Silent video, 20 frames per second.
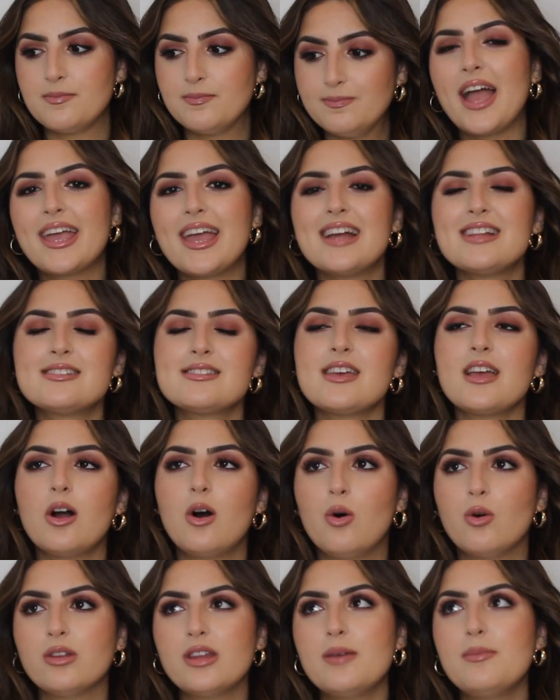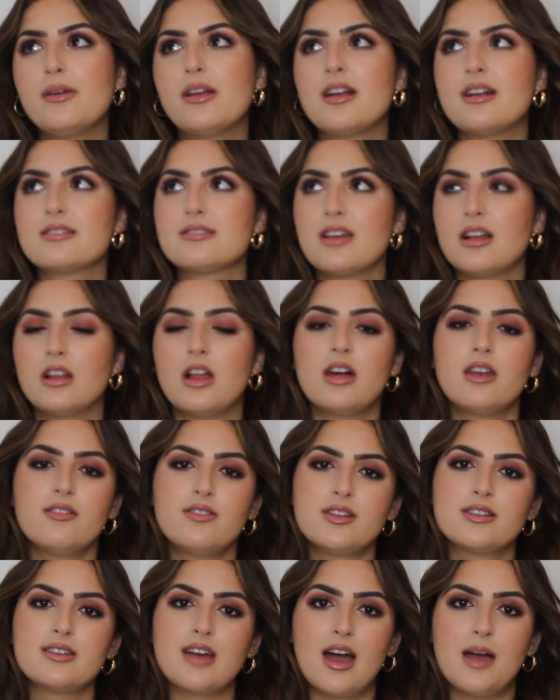I can't say only, because a lot of
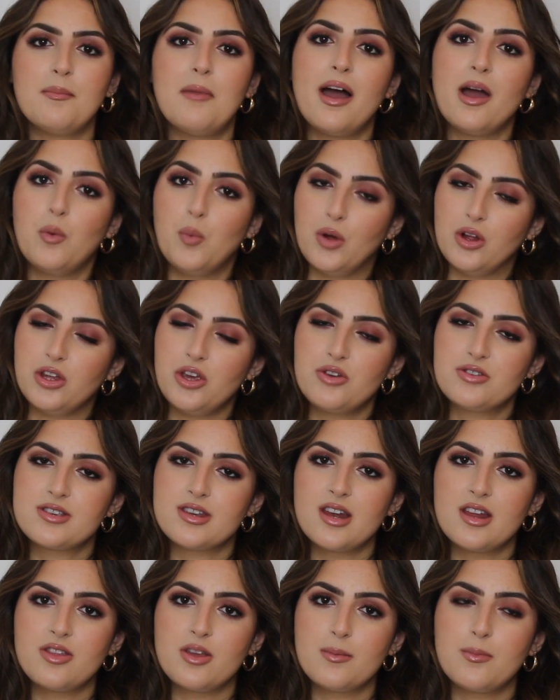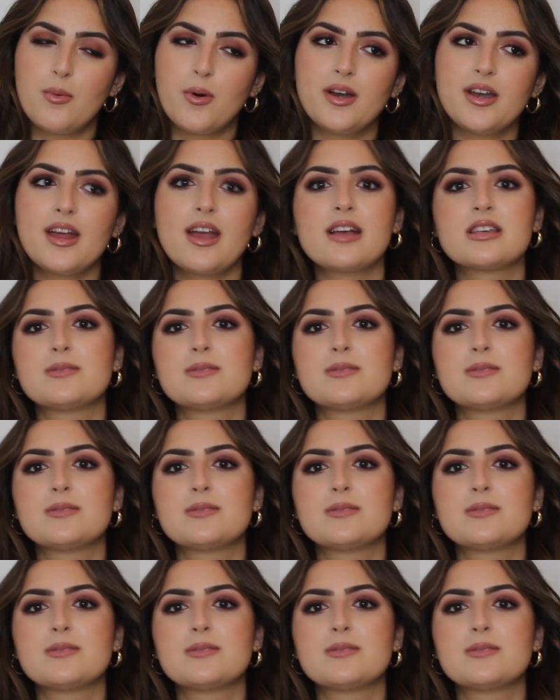the time I will use it in the morning,